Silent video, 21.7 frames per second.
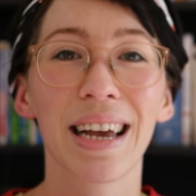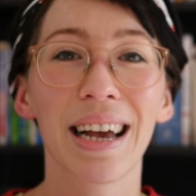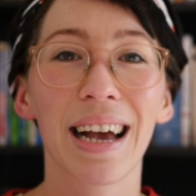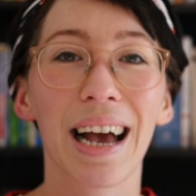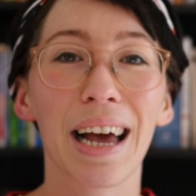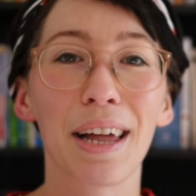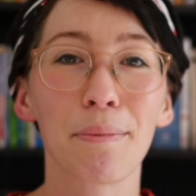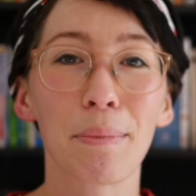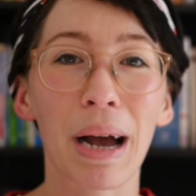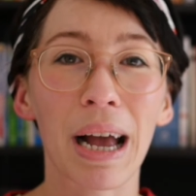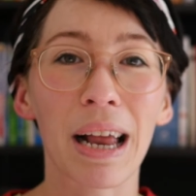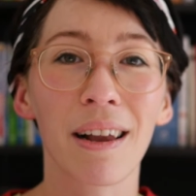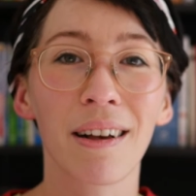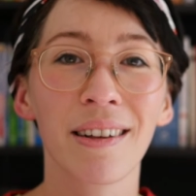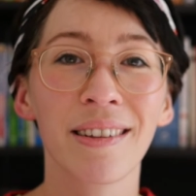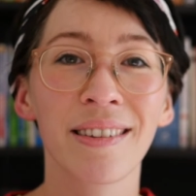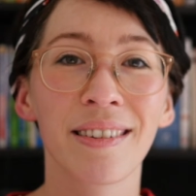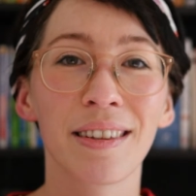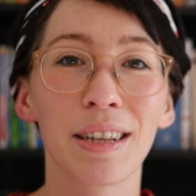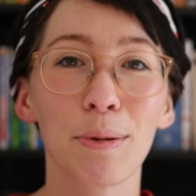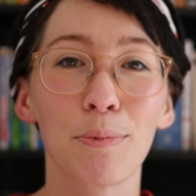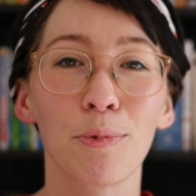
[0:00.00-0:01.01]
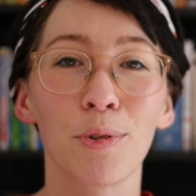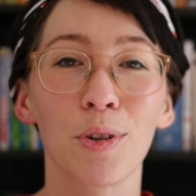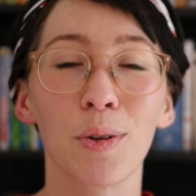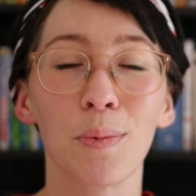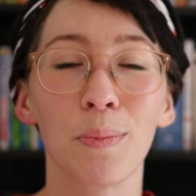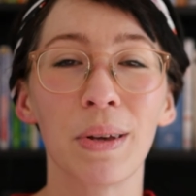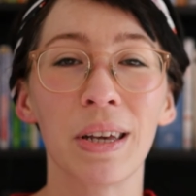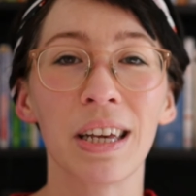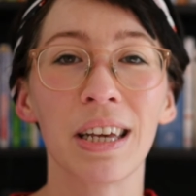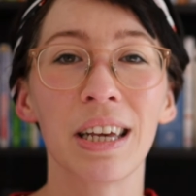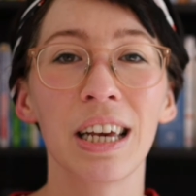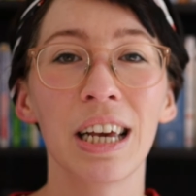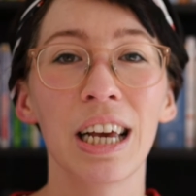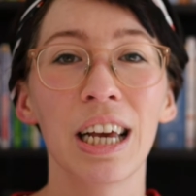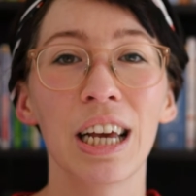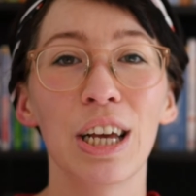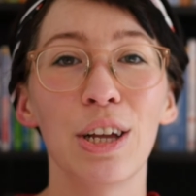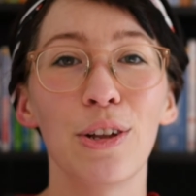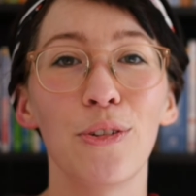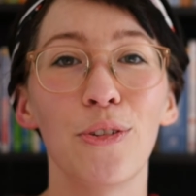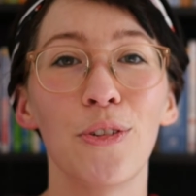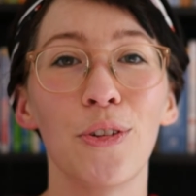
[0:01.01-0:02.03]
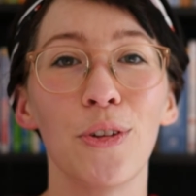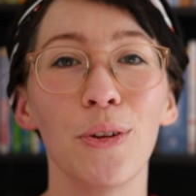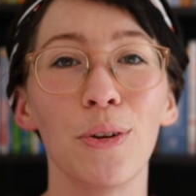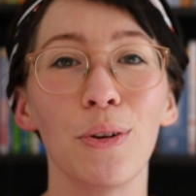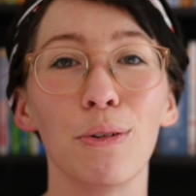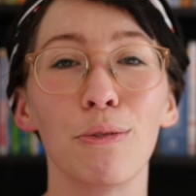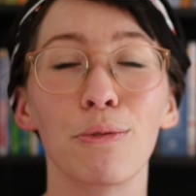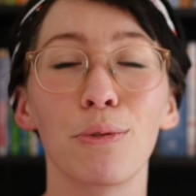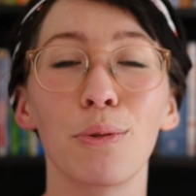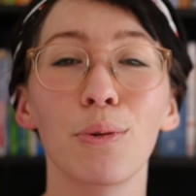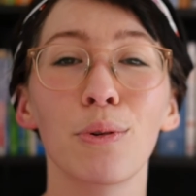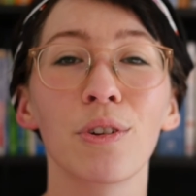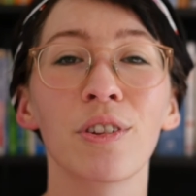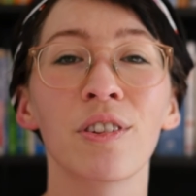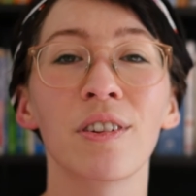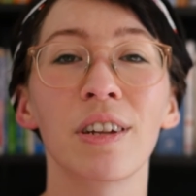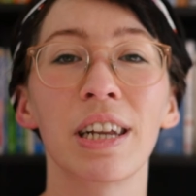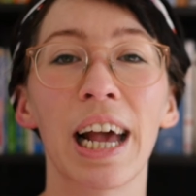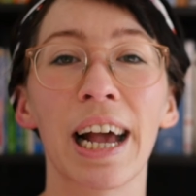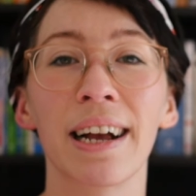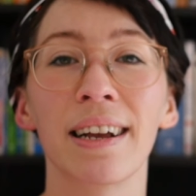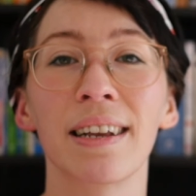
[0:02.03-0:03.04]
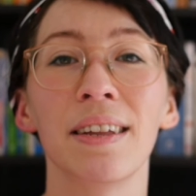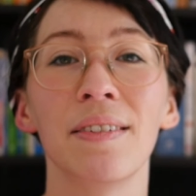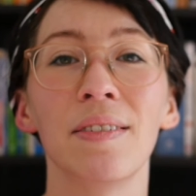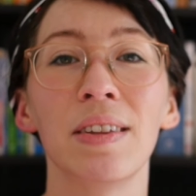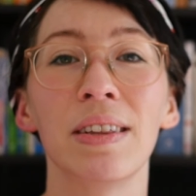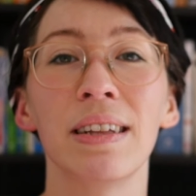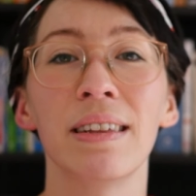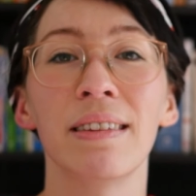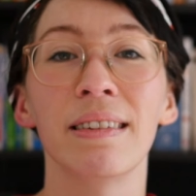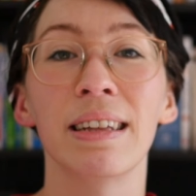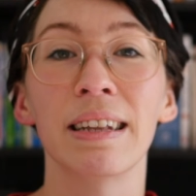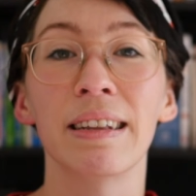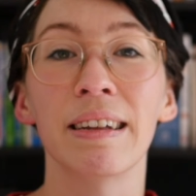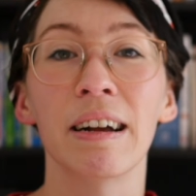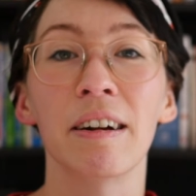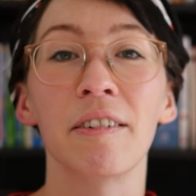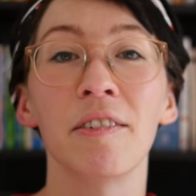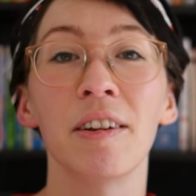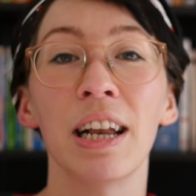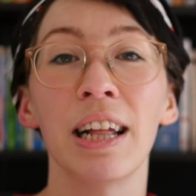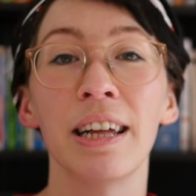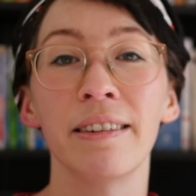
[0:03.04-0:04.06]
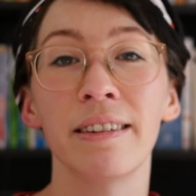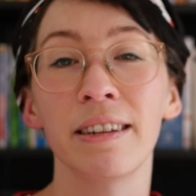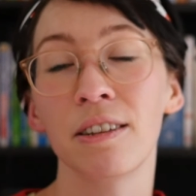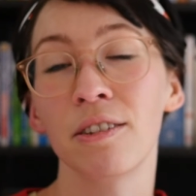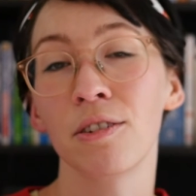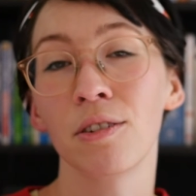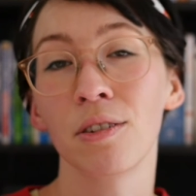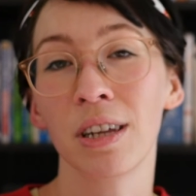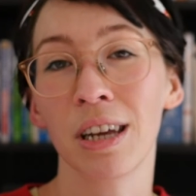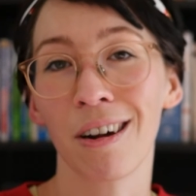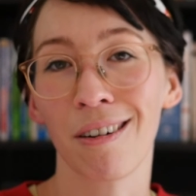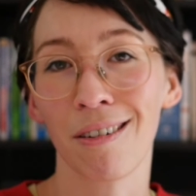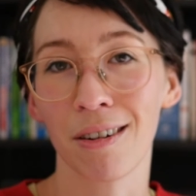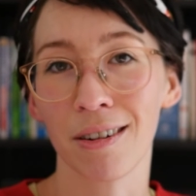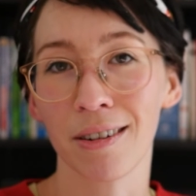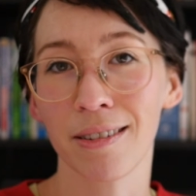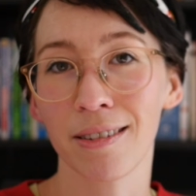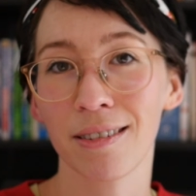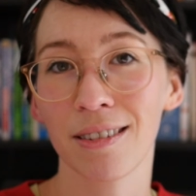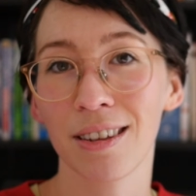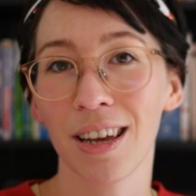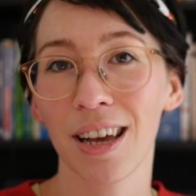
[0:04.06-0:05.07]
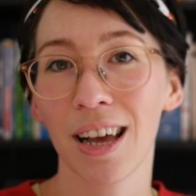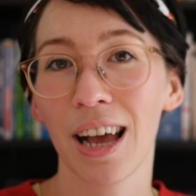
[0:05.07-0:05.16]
And my last tip would be to focus on activities that are related to the arts.